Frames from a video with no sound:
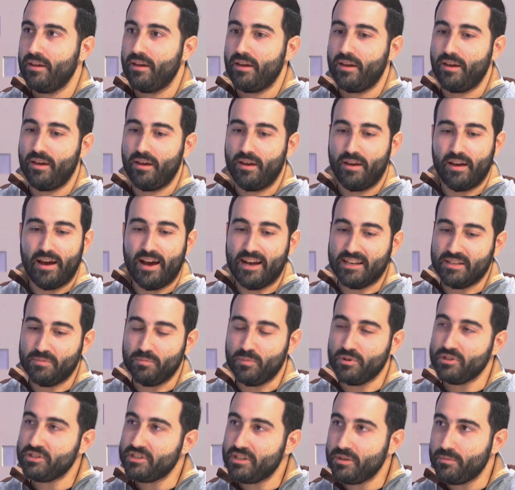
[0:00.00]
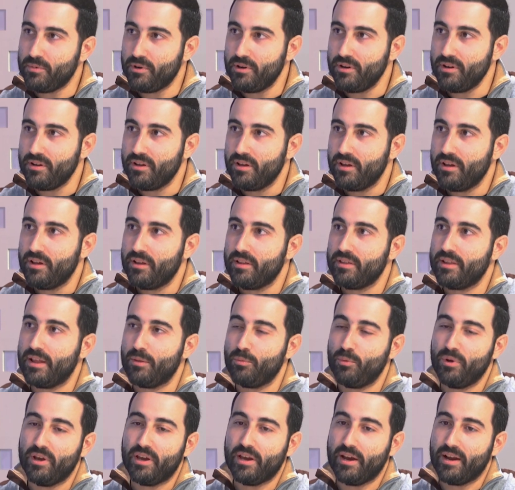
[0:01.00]
as possible that
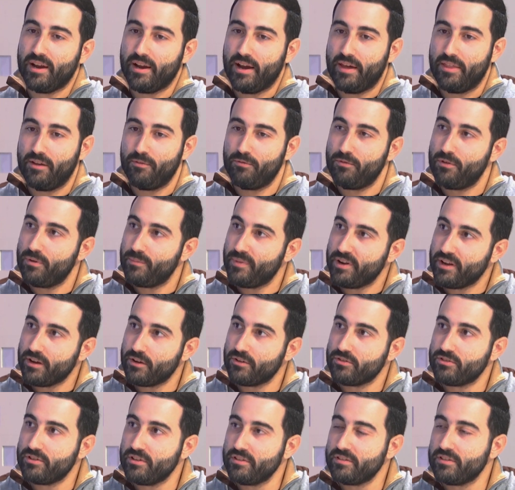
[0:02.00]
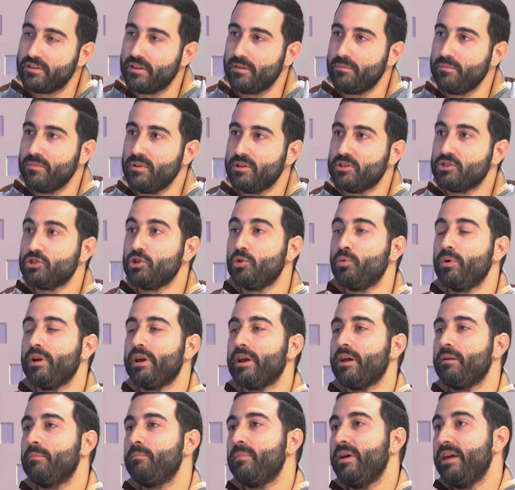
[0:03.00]
we can gather from an ecosystem so we
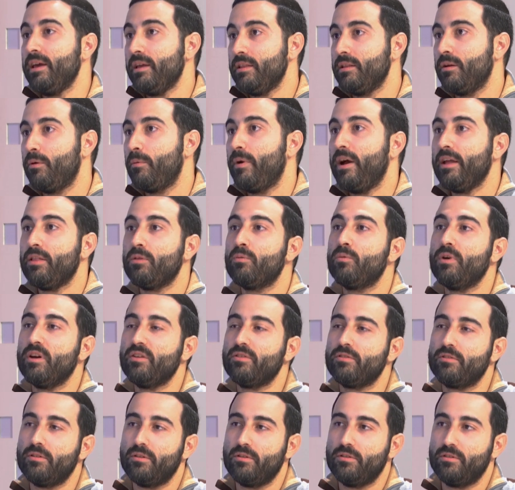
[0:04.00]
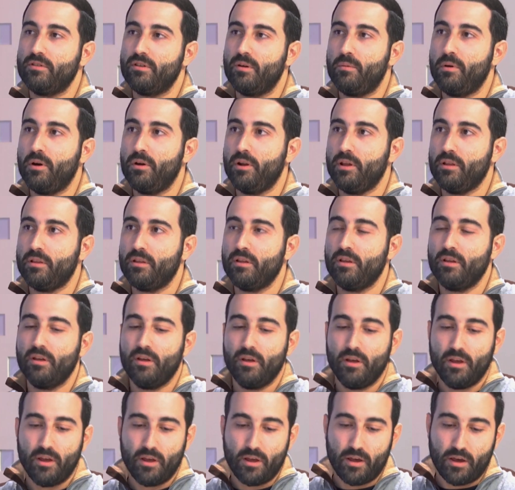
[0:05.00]
can make the right questions about
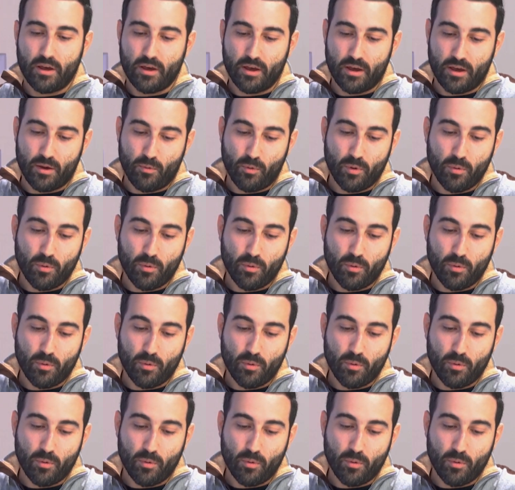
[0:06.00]
it.